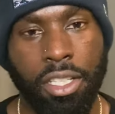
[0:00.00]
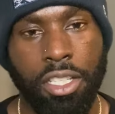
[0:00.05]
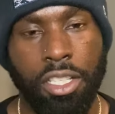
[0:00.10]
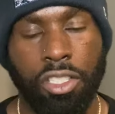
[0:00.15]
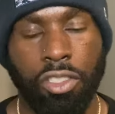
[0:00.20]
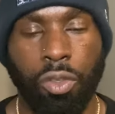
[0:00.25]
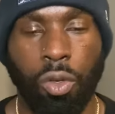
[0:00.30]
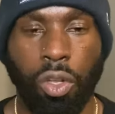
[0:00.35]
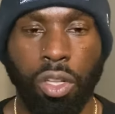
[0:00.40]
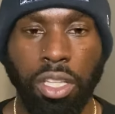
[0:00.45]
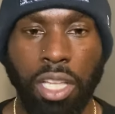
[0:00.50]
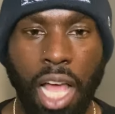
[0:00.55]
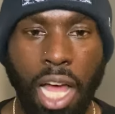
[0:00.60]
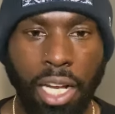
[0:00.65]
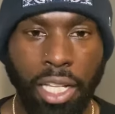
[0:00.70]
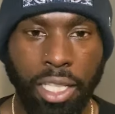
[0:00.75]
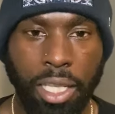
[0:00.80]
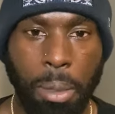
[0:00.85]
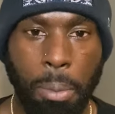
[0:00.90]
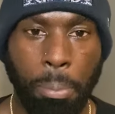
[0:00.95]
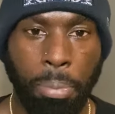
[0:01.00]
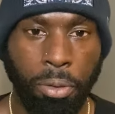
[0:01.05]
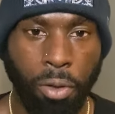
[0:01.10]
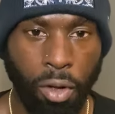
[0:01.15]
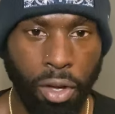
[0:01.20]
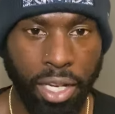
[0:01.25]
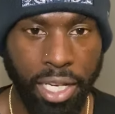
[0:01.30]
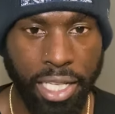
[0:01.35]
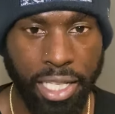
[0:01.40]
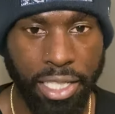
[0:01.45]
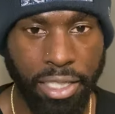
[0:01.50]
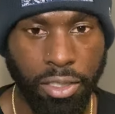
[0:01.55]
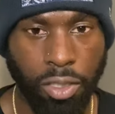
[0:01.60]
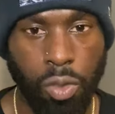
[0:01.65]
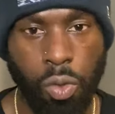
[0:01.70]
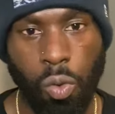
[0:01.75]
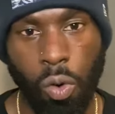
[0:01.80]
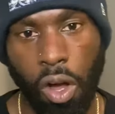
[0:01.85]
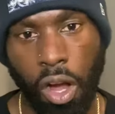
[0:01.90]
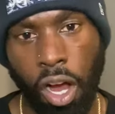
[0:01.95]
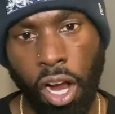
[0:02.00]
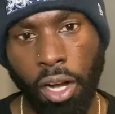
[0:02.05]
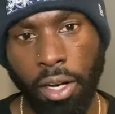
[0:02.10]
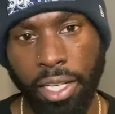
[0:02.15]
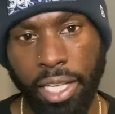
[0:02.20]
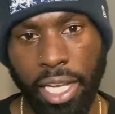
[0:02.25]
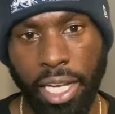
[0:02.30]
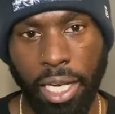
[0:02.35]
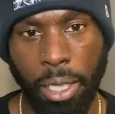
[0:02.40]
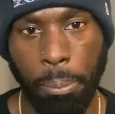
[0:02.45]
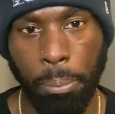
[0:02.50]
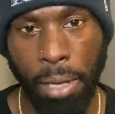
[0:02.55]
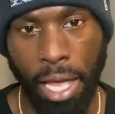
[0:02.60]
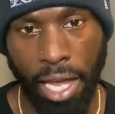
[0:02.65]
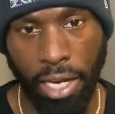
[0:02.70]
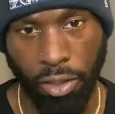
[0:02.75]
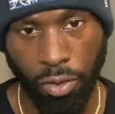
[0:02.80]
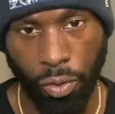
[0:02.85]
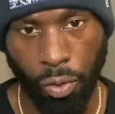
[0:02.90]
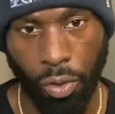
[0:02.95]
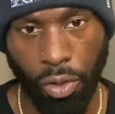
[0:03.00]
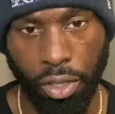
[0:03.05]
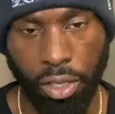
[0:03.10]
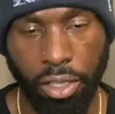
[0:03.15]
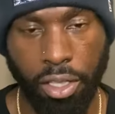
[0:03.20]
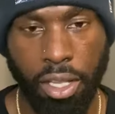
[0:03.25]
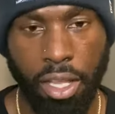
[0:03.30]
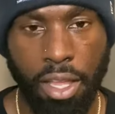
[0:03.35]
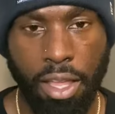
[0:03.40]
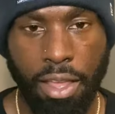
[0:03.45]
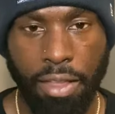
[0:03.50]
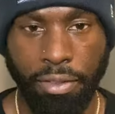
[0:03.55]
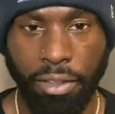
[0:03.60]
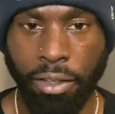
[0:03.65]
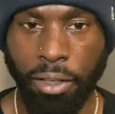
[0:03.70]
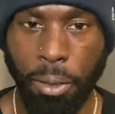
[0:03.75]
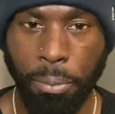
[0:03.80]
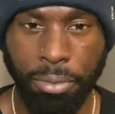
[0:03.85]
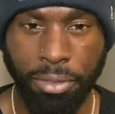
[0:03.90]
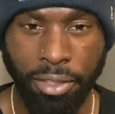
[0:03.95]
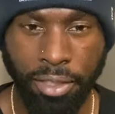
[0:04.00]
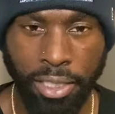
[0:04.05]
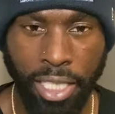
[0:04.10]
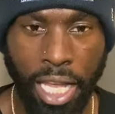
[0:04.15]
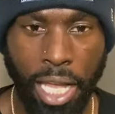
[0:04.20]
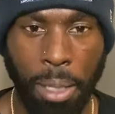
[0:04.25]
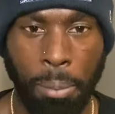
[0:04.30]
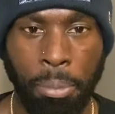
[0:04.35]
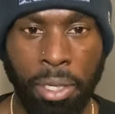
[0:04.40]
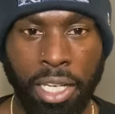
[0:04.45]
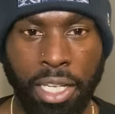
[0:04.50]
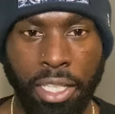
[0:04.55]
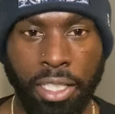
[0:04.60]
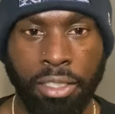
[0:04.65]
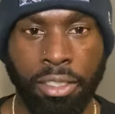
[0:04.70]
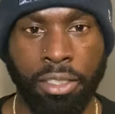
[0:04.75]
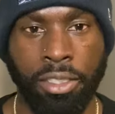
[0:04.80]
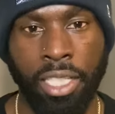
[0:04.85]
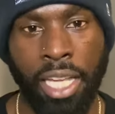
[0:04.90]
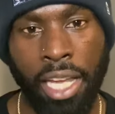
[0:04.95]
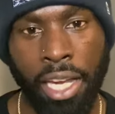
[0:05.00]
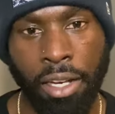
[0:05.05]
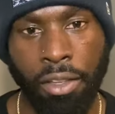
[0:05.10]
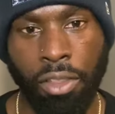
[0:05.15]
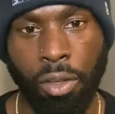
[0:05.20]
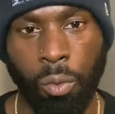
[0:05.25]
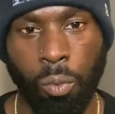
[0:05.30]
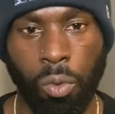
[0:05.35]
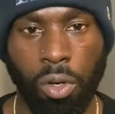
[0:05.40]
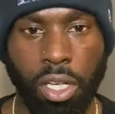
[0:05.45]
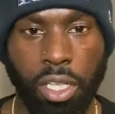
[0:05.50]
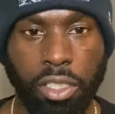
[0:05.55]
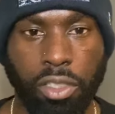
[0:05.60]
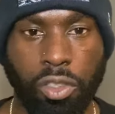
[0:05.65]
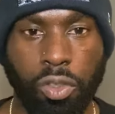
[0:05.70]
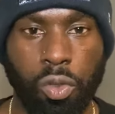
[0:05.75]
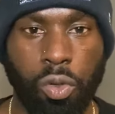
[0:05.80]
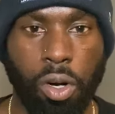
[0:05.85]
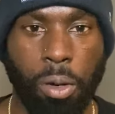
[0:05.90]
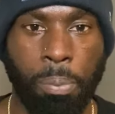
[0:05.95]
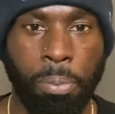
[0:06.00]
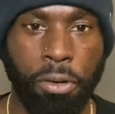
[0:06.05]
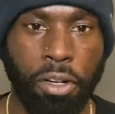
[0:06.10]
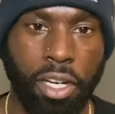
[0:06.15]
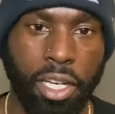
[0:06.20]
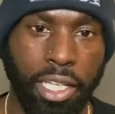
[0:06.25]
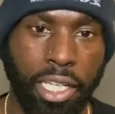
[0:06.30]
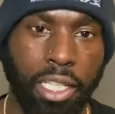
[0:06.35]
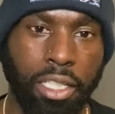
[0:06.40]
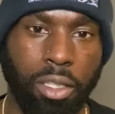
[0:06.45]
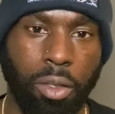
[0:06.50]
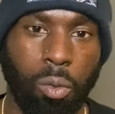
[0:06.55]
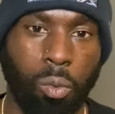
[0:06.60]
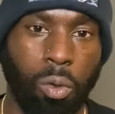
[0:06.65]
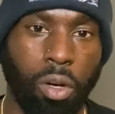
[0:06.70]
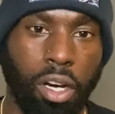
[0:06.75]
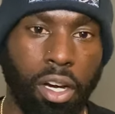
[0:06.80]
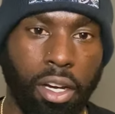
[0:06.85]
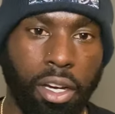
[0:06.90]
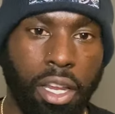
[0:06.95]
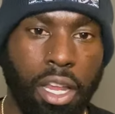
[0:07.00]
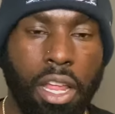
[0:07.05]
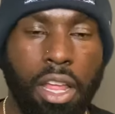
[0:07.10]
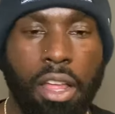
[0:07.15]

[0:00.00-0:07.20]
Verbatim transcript: So a lot of the employees who aren't getting backdoored, they're upset because they're the ones who are putting in the work.